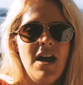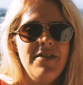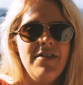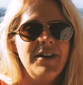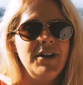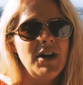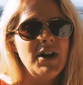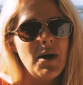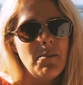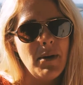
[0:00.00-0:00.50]

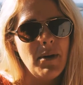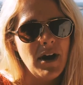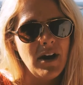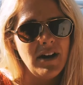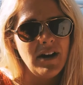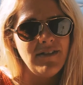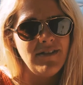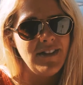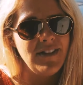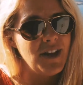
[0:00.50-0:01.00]
They're not
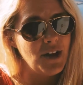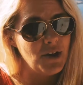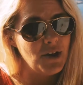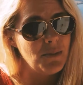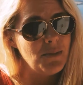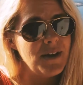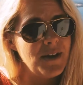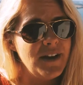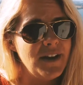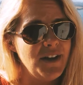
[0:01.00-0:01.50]
part of the
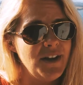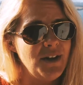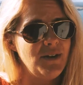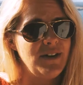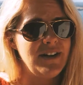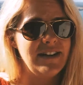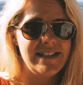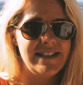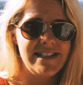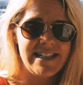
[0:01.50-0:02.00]
European
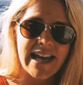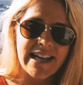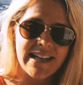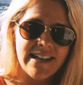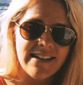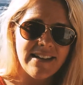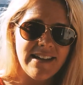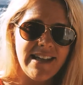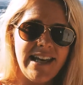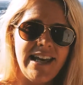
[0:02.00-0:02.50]
Union
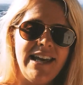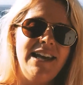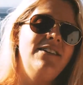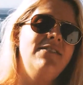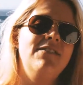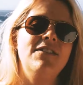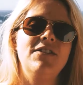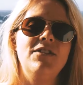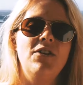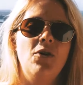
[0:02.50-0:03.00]
technically,
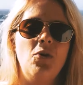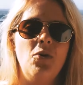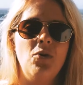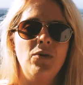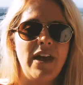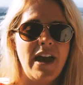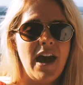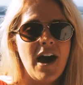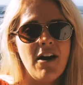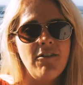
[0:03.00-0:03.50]
even though
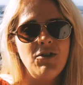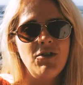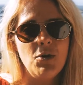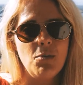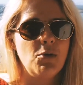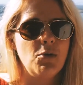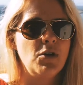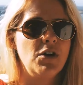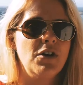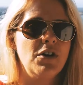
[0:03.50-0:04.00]
they have no
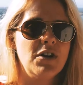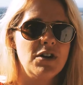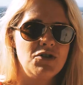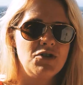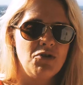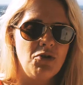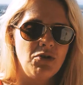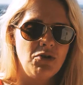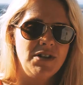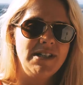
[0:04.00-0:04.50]
border
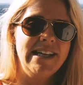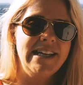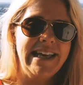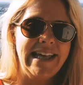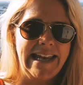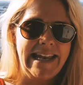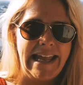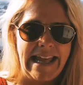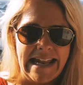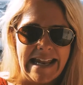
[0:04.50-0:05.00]
control to
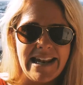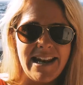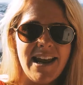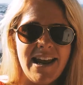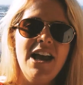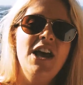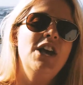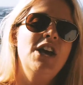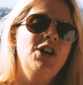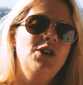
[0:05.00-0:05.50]
get in.
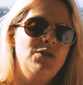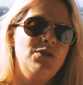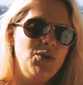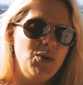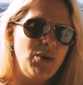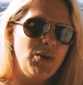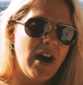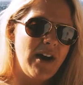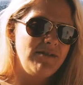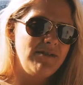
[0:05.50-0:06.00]
You
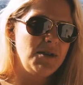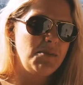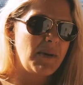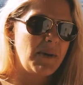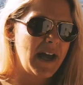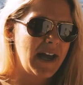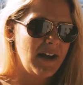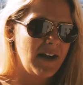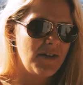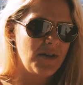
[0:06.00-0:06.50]
do have to
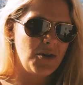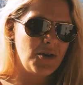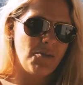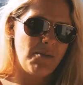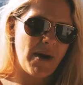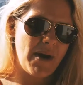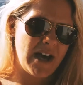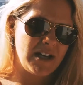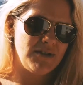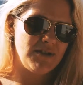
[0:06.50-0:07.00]
buy a little
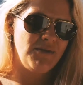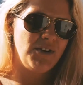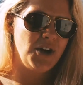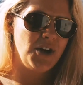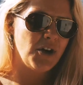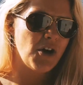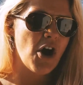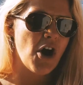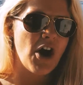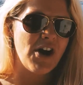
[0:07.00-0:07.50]
pass for
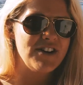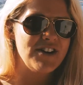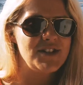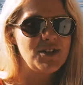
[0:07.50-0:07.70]
your car.